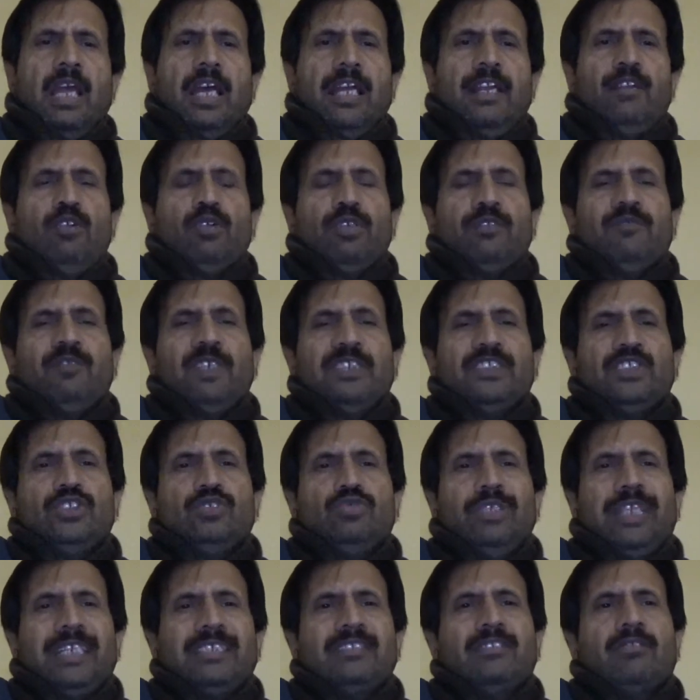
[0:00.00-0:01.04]
Now, once you
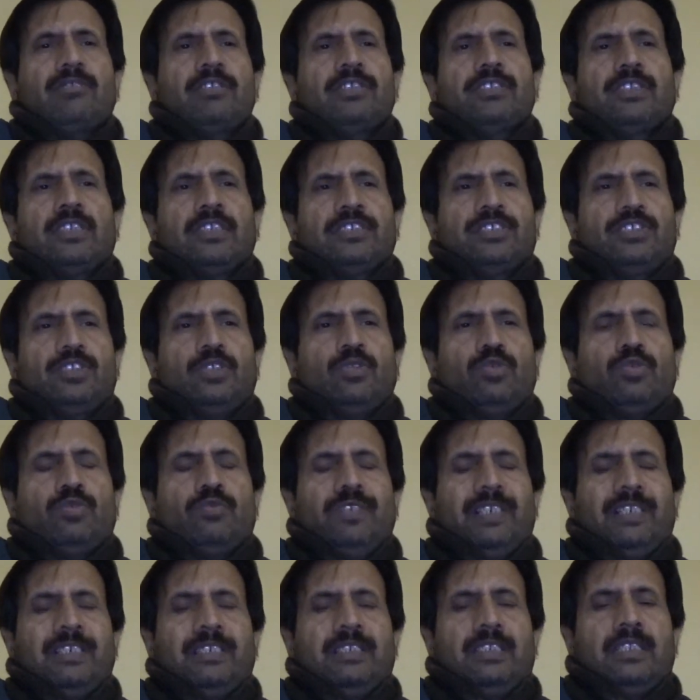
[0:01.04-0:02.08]
get the results,
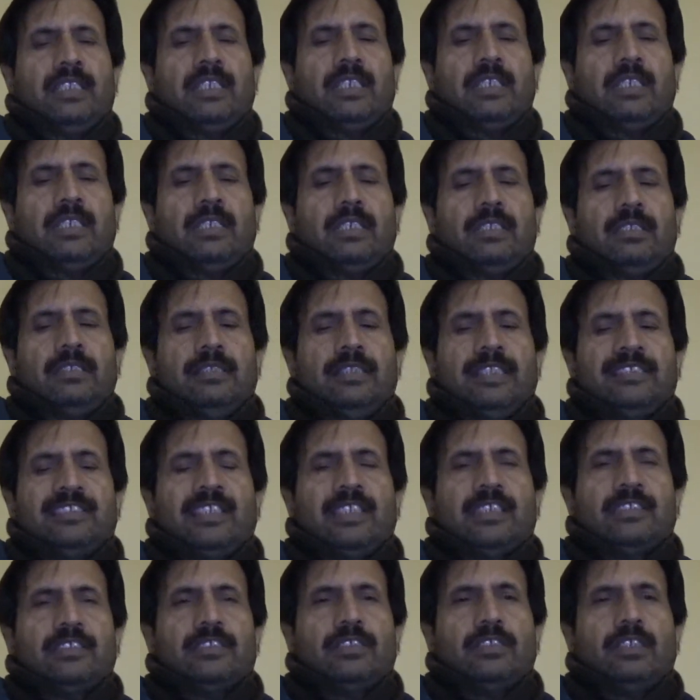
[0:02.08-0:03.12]
when the next thing
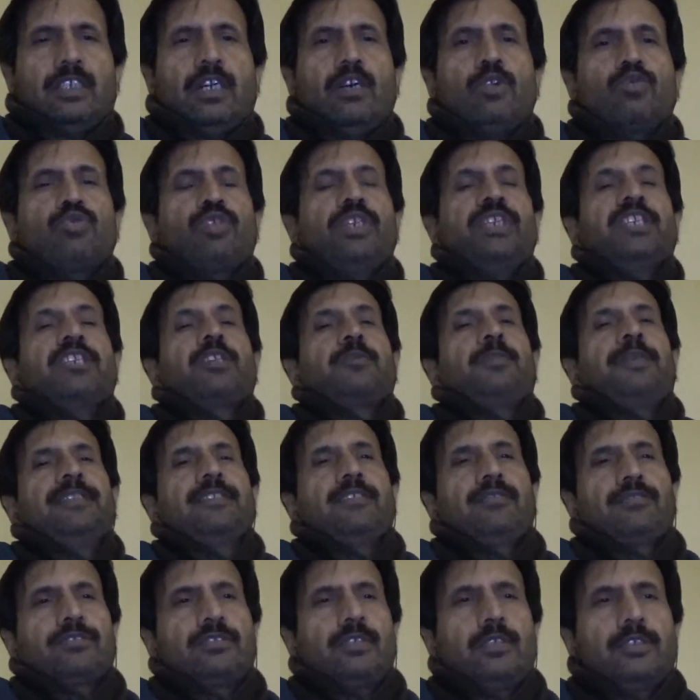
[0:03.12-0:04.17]
is how to interpret
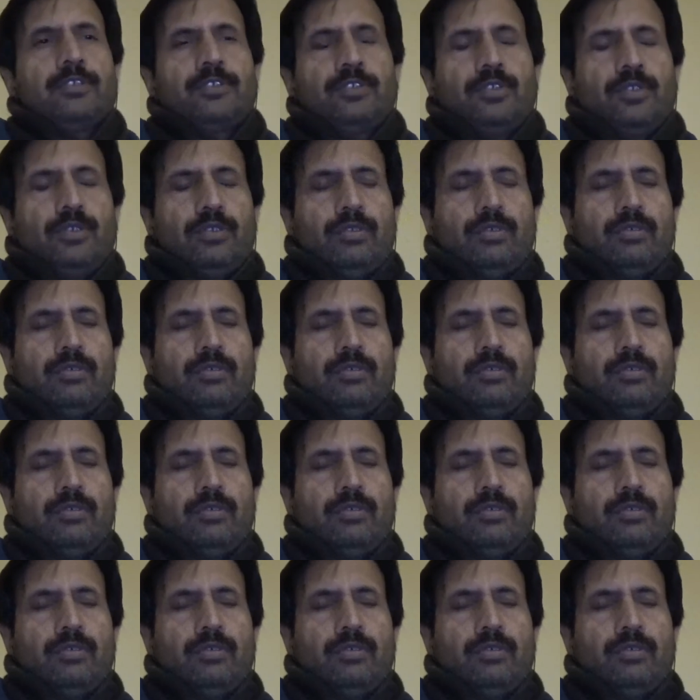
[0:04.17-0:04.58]
the results,